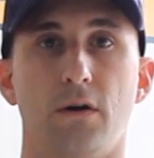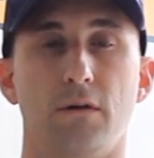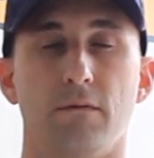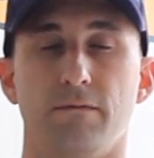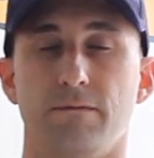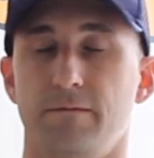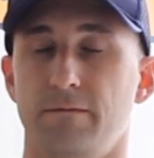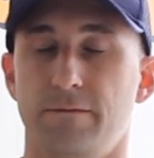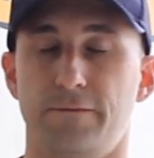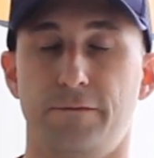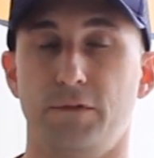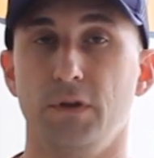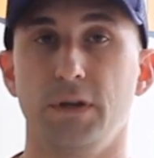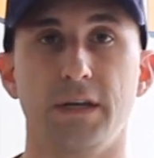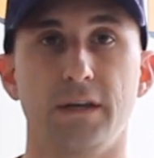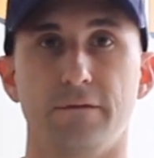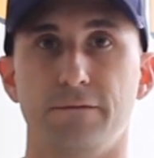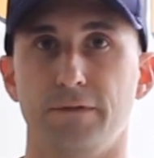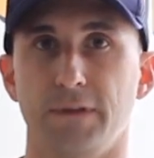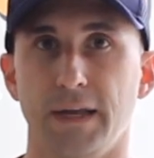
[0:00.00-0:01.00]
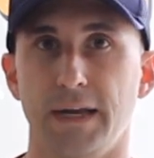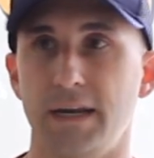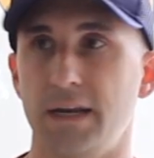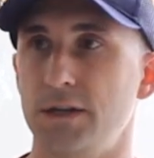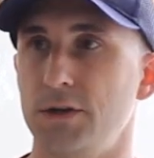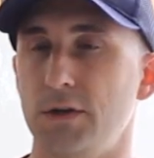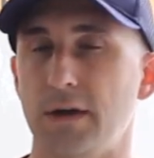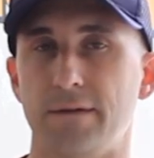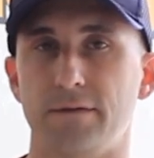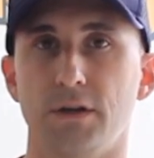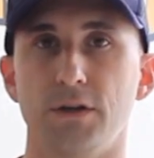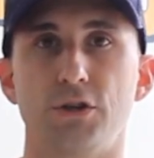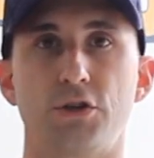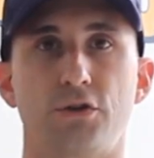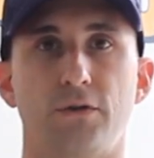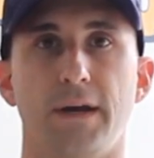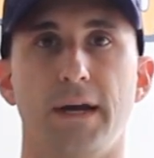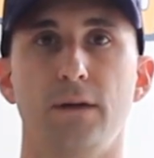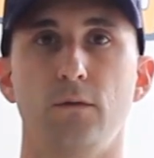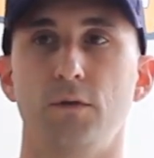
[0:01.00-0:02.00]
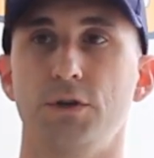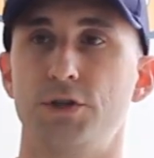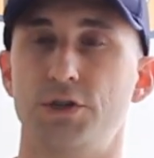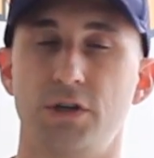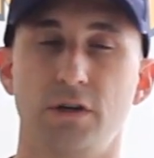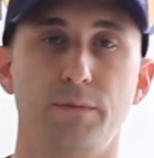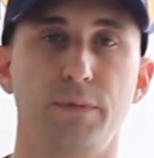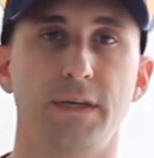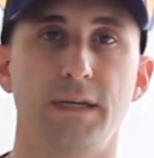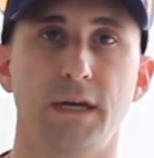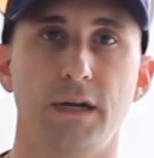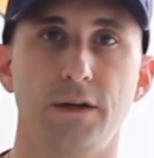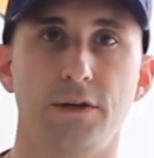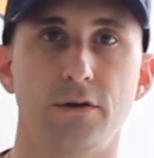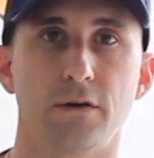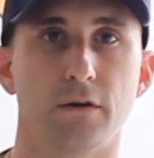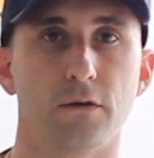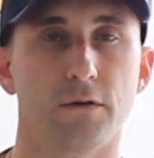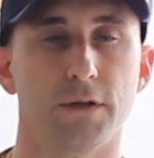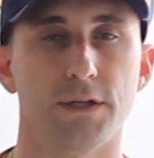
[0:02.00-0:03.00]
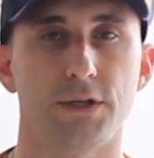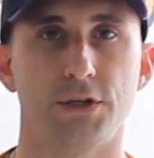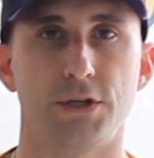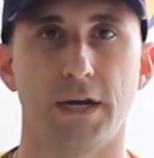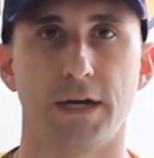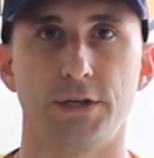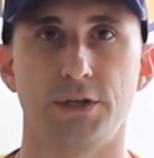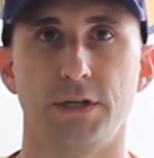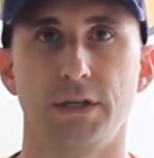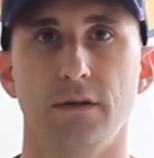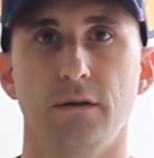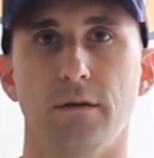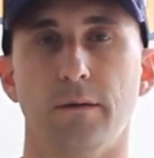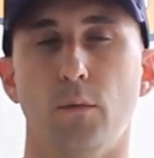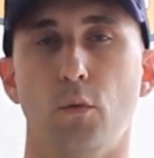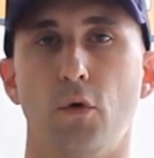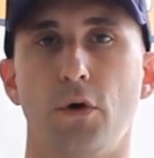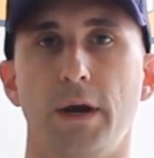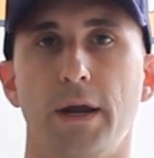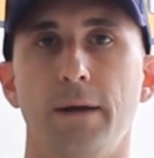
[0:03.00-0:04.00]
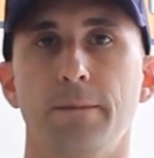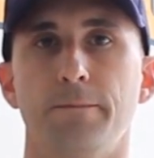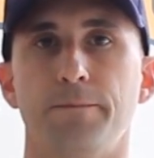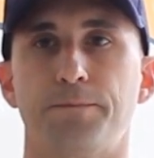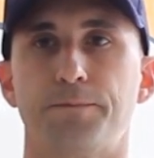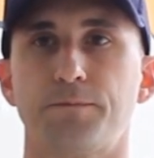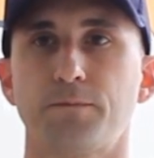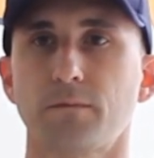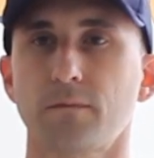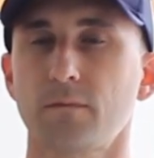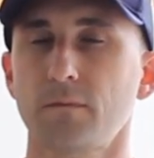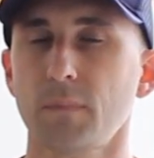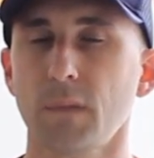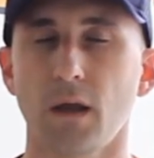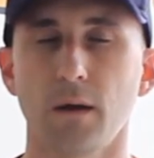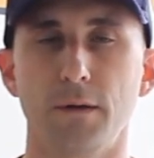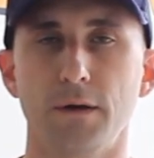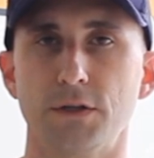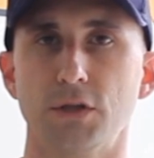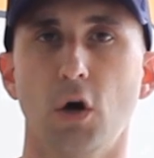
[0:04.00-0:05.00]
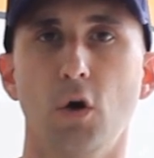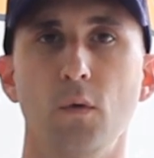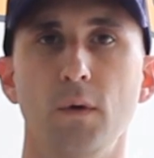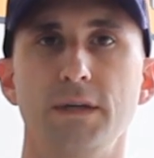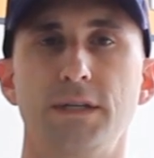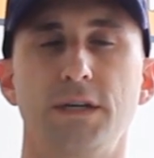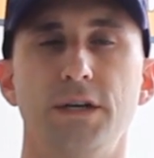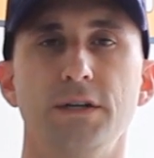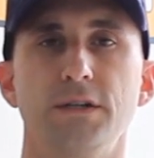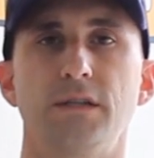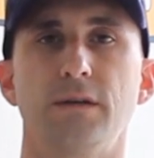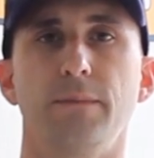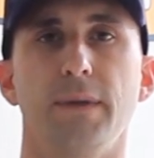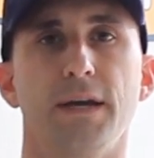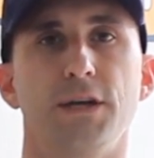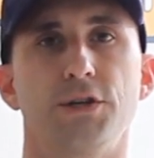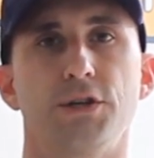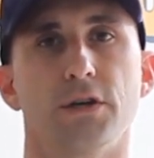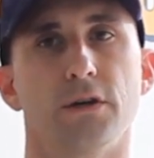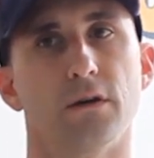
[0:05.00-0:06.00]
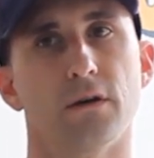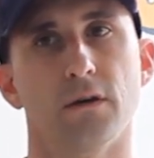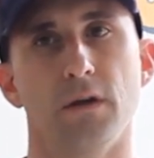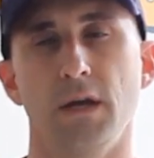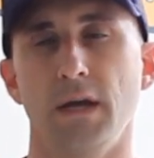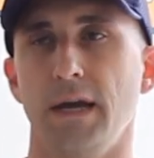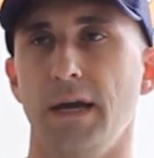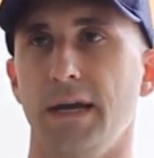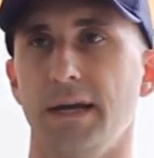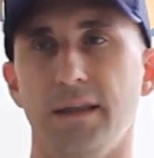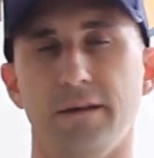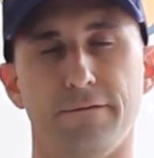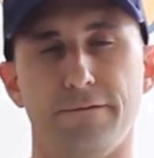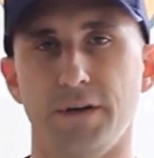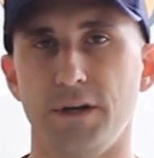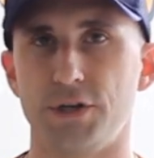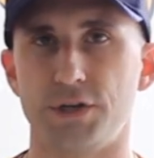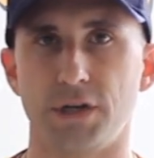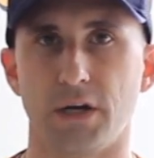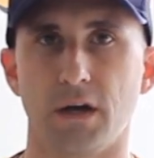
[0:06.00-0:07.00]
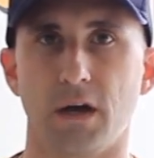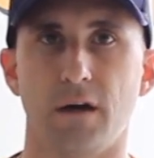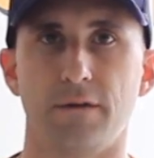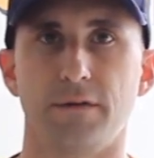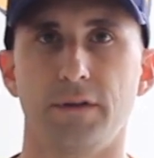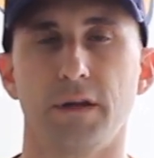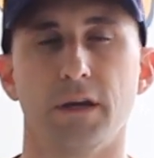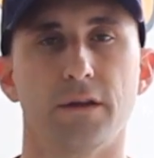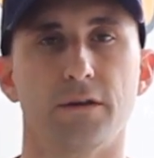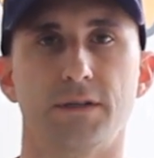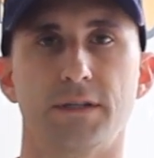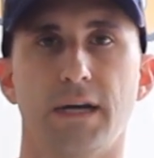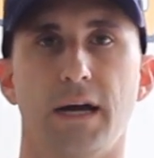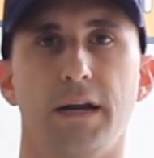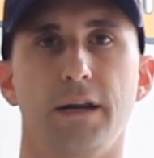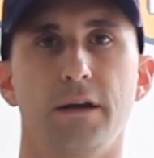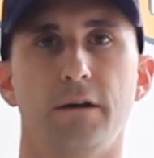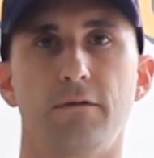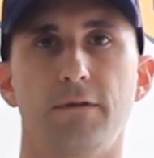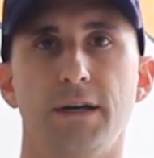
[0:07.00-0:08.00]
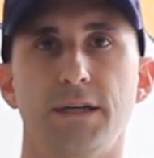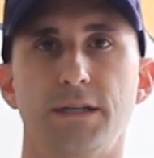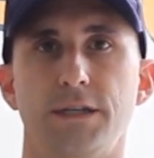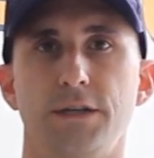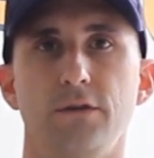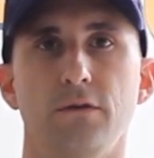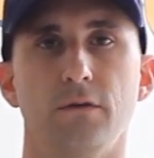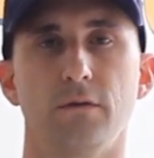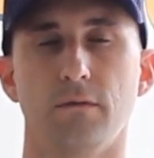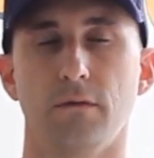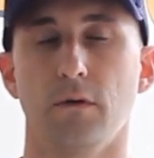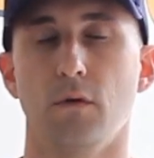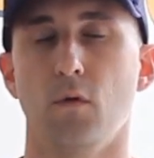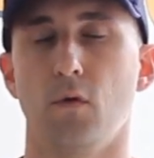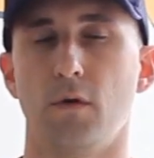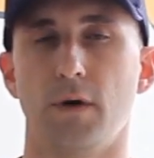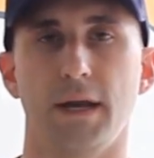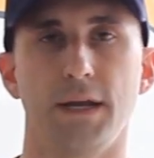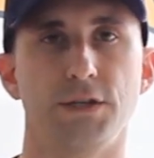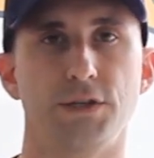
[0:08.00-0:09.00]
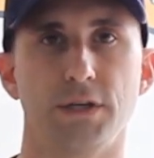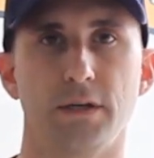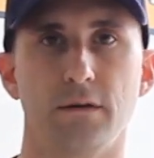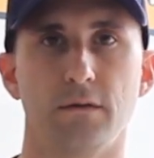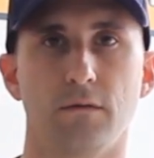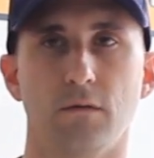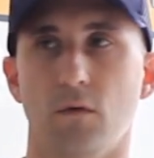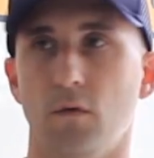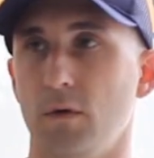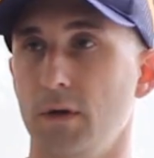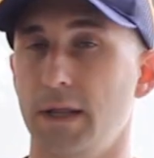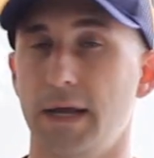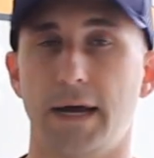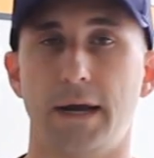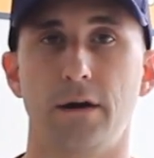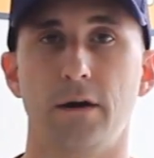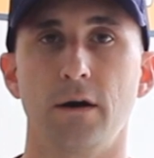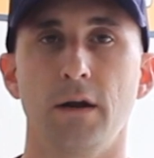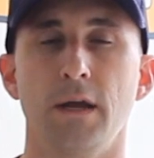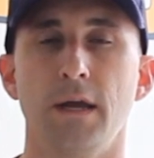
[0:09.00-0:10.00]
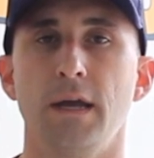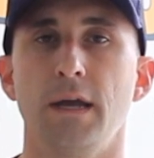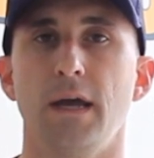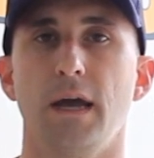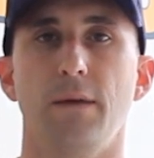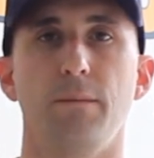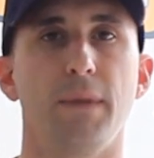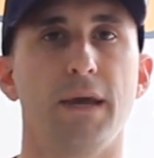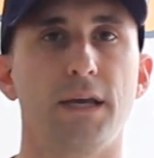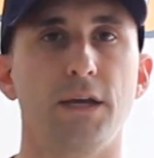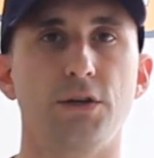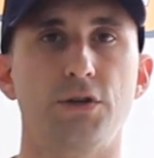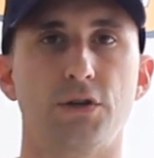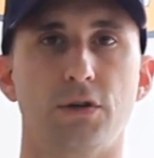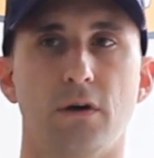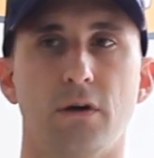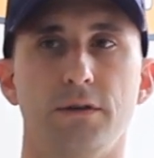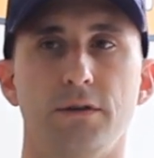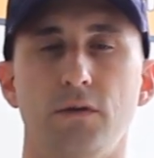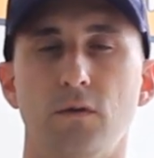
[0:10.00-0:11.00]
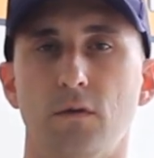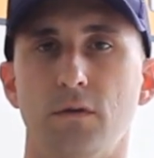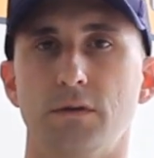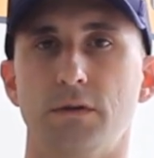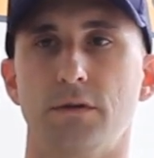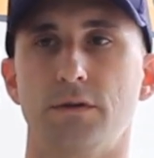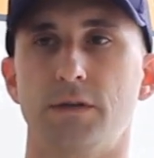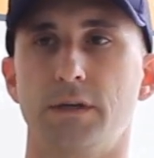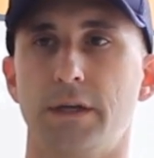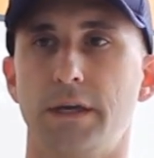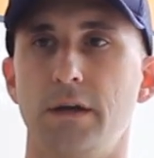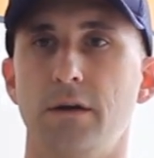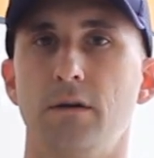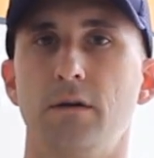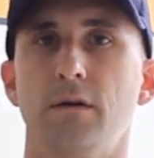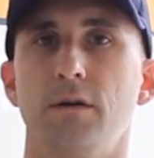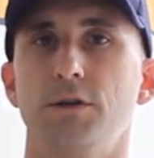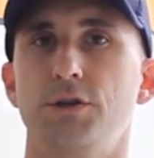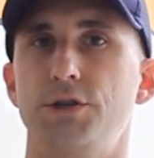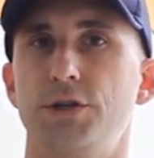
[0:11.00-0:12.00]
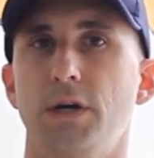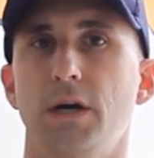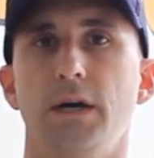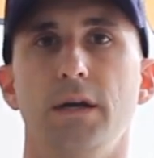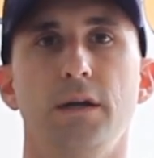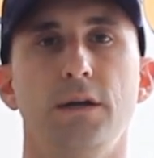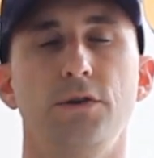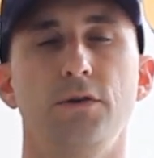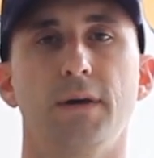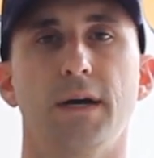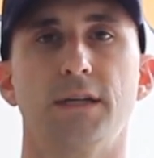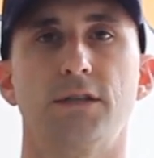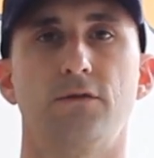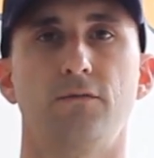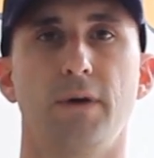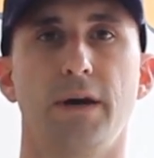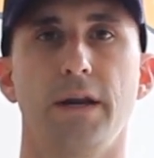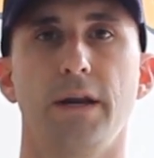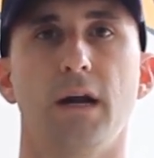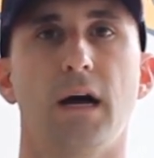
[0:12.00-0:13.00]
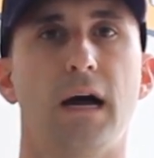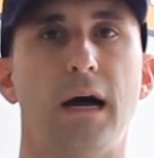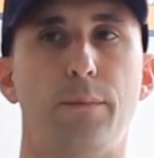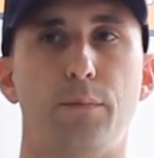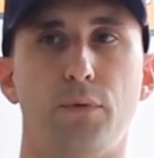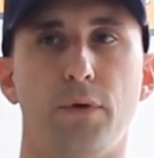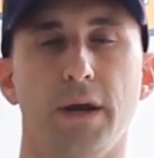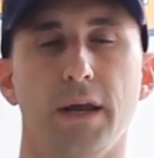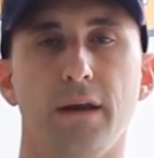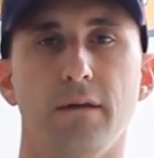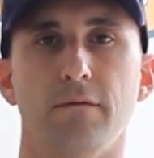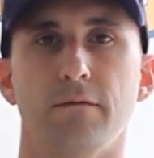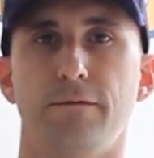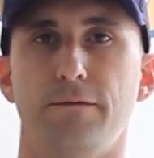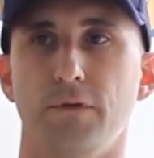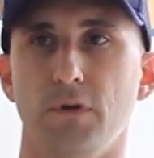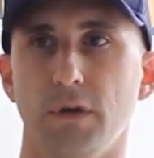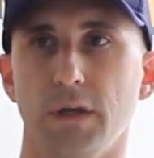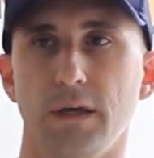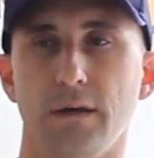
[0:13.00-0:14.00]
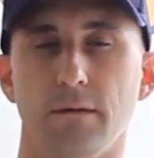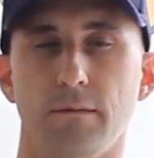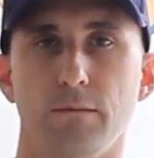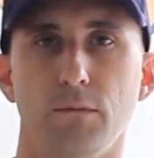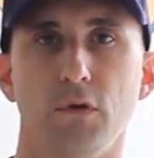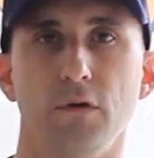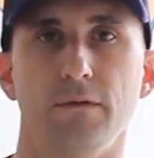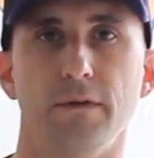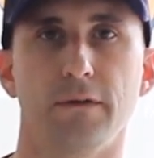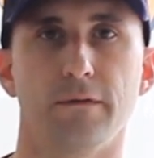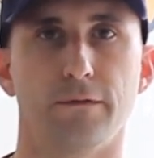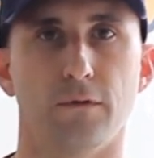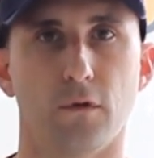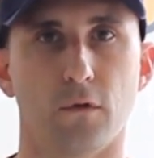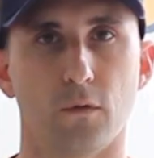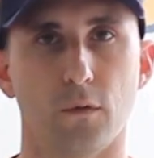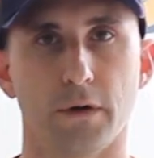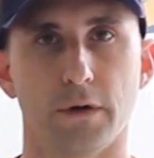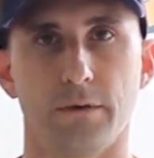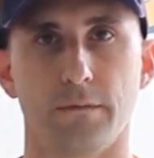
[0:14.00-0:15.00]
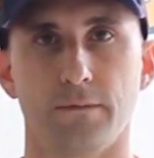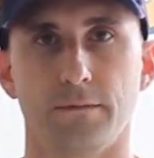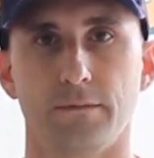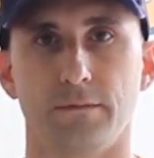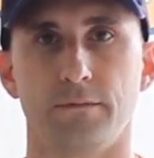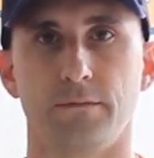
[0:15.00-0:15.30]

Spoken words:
are fully inflated and you have good tread, which should be done in your early check sheet in the morning, but it's always good to make sure. And then finishing off on the other side of your rescue or engine or ladder and making sure all the doors are secure, shut, and you guys are ready to operate fully moving forward.